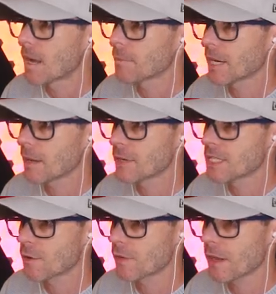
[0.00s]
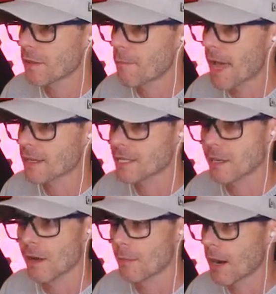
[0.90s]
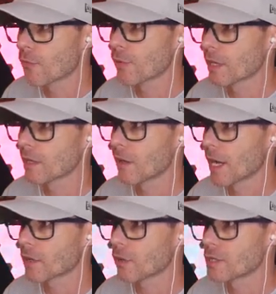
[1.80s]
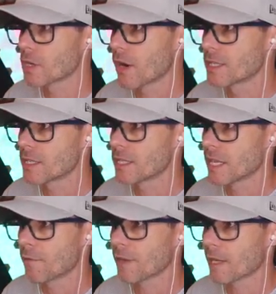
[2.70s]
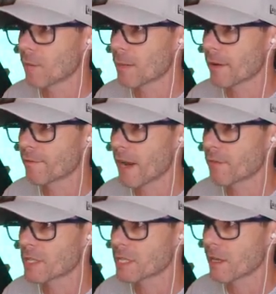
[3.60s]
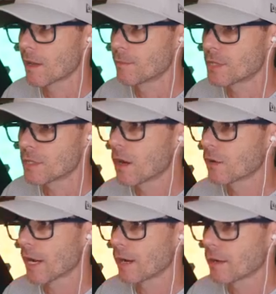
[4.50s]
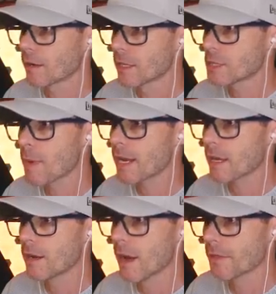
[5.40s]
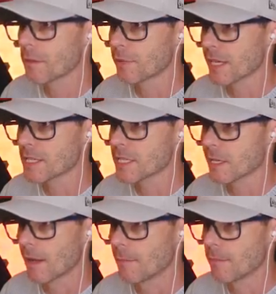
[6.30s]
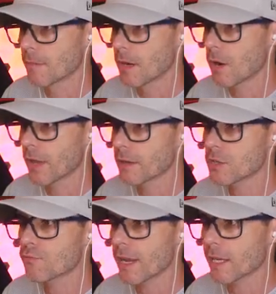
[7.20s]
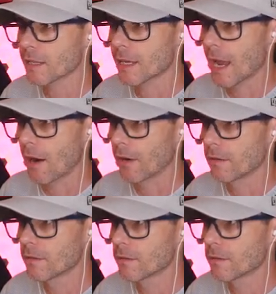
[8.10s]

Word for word: I'm gonna get myself another Matter Slime. I really like those guys. They're definitely one of my favorite slimes. Okay, let's make another blessed slime. Oh, that's a regular carrot.